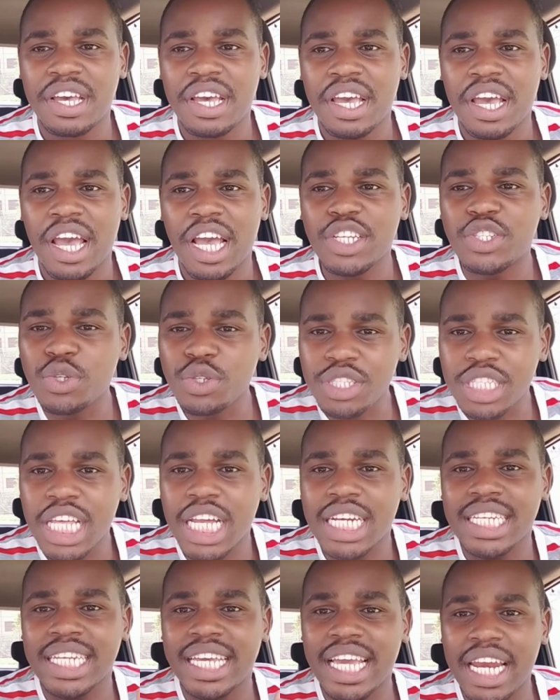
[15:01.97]
I should start
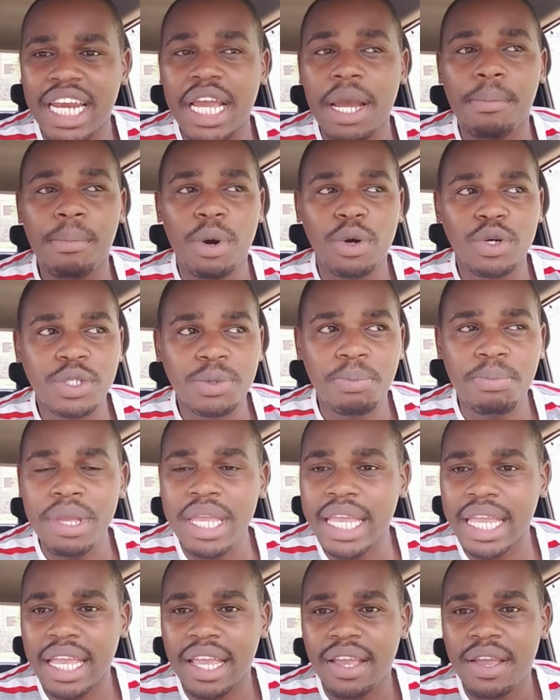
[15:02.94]
caring about me.
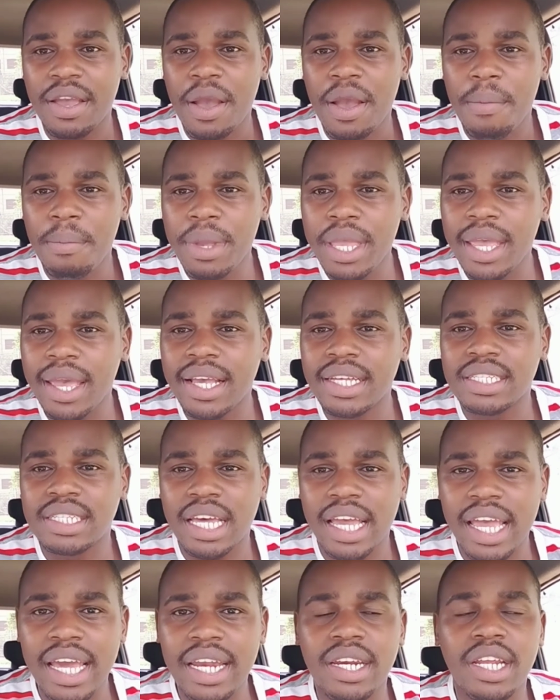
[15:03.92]
Me as
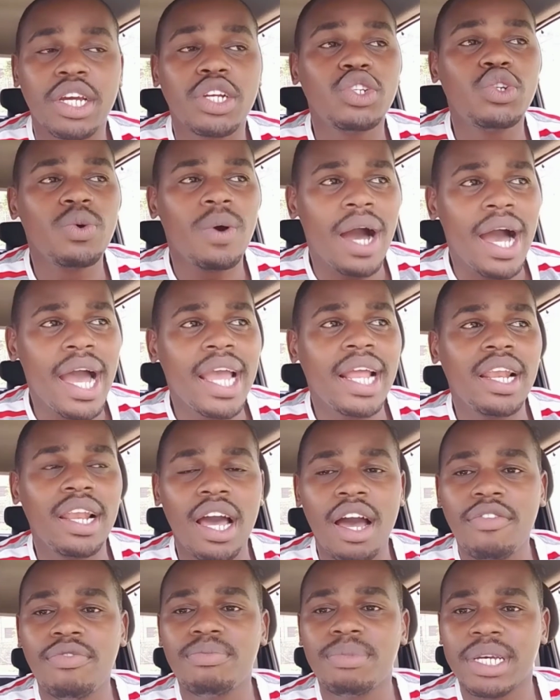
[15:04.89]
Eric, do I
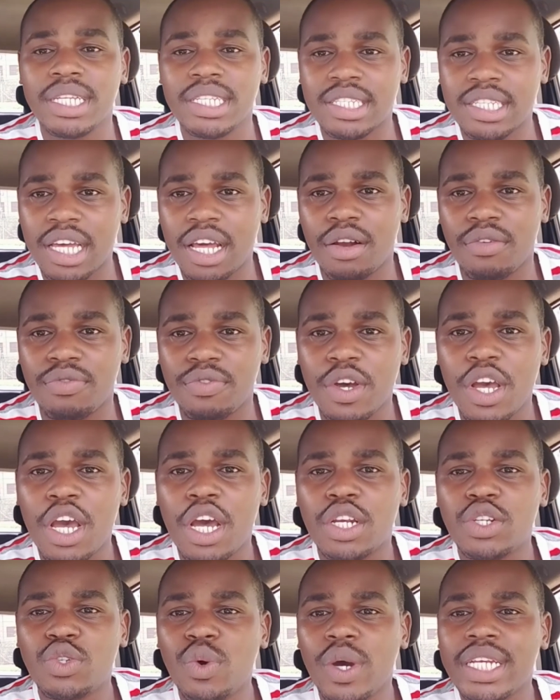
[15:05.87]
love myself?
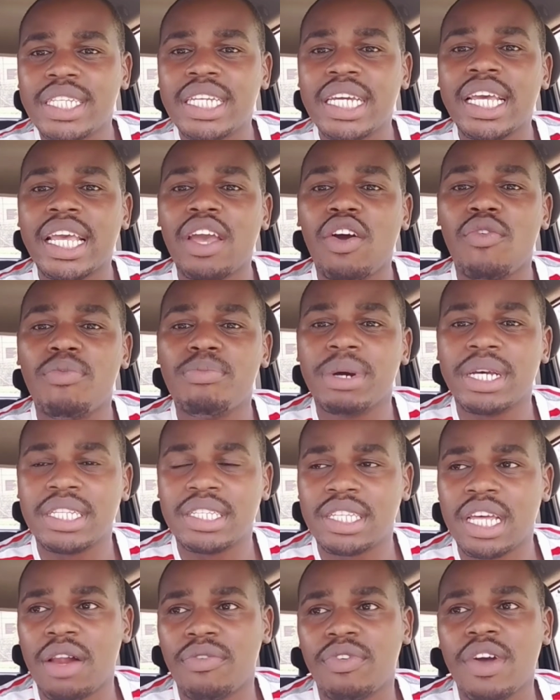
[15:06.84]
Do I take care of
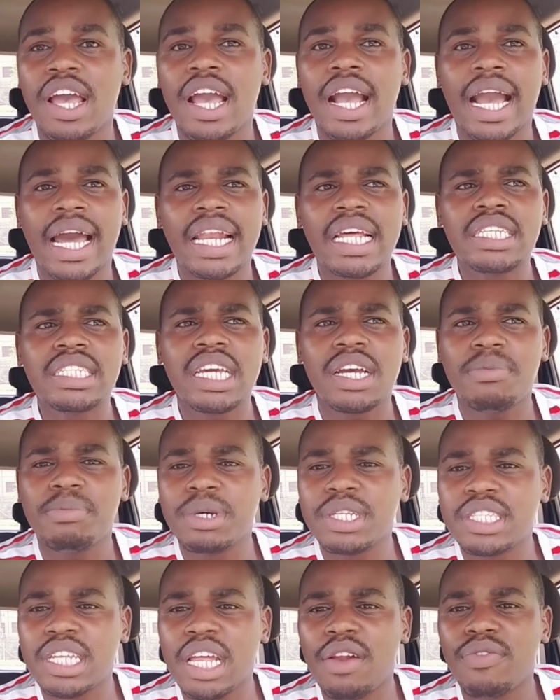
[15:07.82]
myself? Can I take
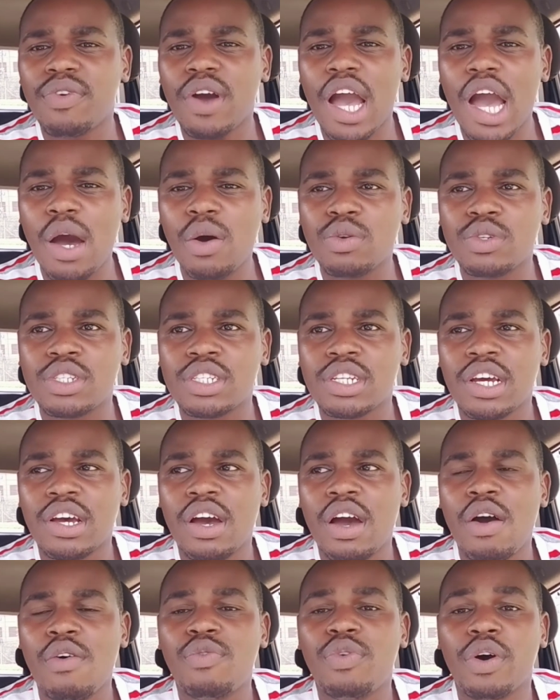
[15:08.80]
myself out
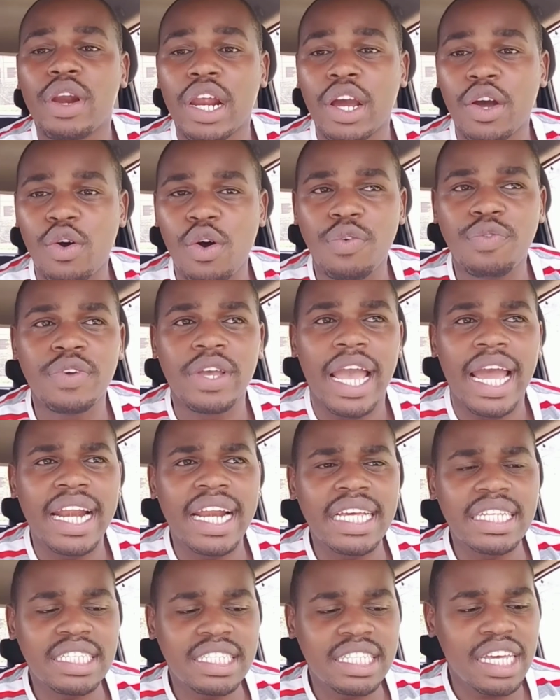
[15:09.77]
for a coffee? And
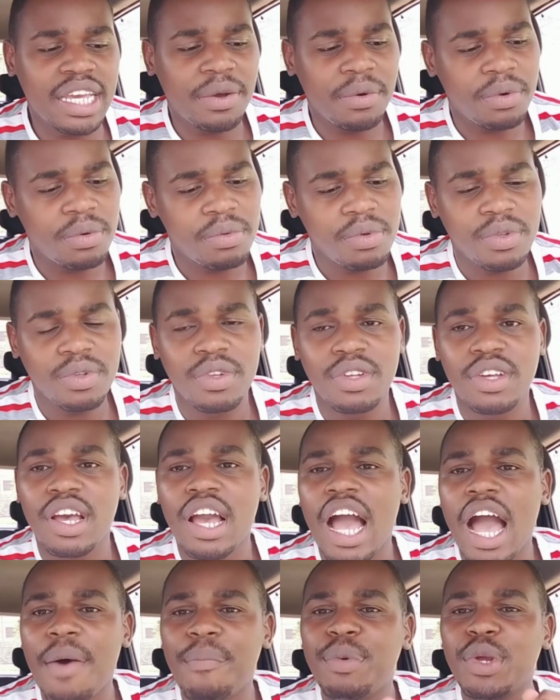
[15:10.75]
I say,
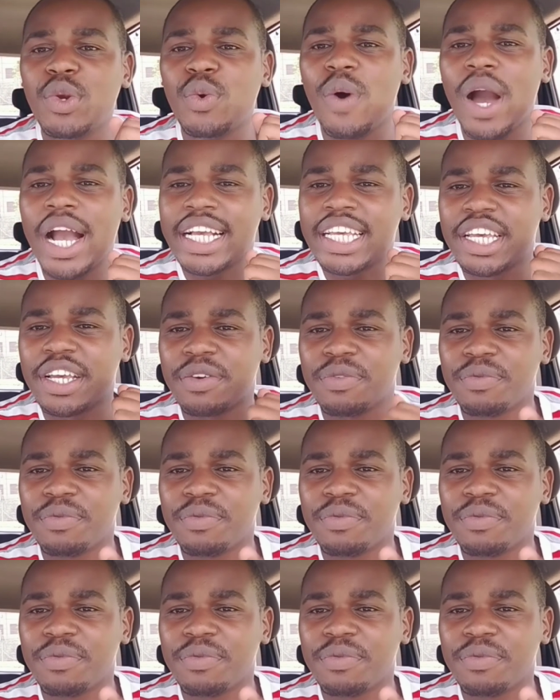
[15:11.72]
I've been working.